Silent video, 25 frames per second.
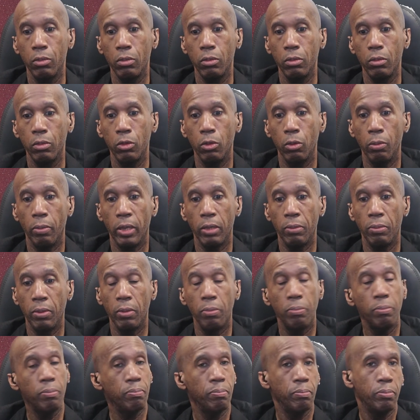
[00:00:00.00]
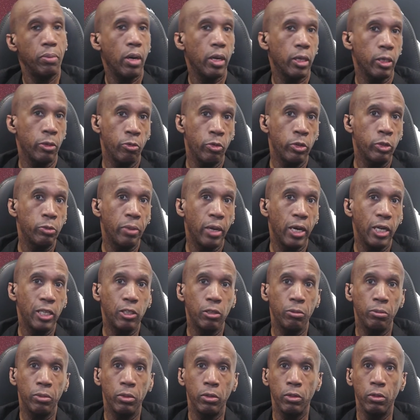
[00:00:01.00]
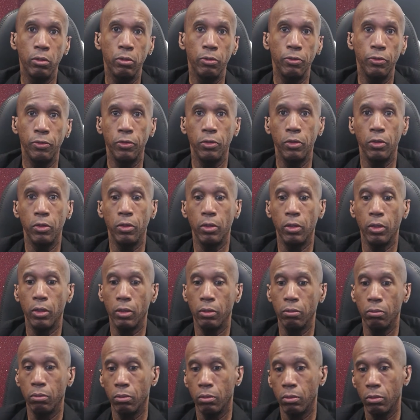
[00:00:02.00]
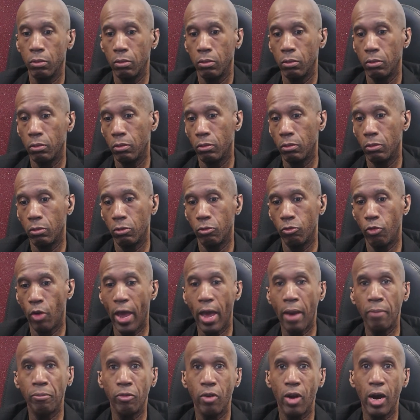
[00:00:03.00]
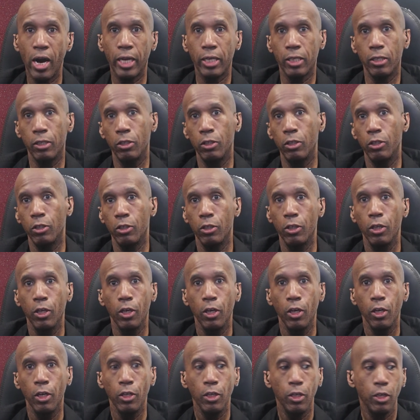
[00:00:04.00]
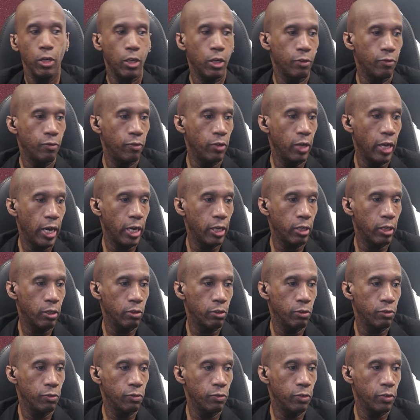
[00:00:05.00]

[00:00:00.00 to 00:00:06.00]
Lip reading: who may be partly responsible for ramrodding of a lot of